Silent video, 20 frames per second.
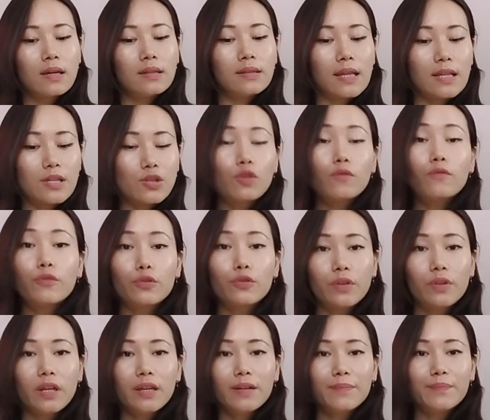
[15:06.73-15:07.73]
That's all for
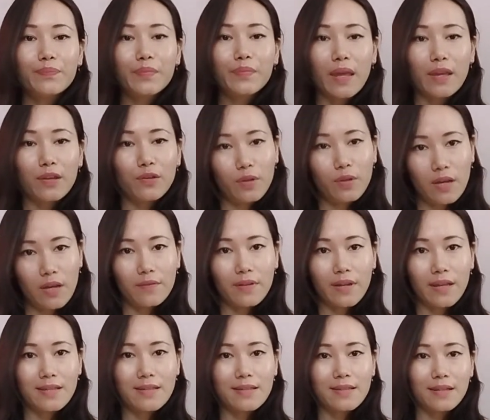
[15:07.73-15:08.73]
today. Thank you and have a
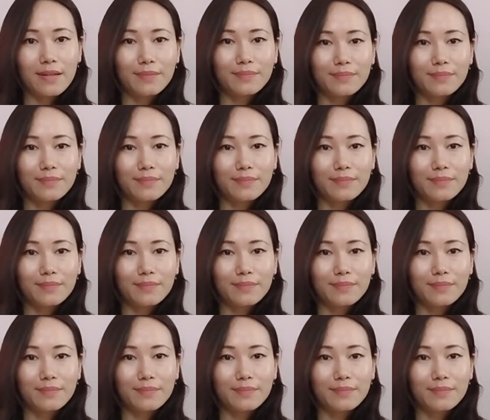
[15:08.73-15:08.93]
nice day.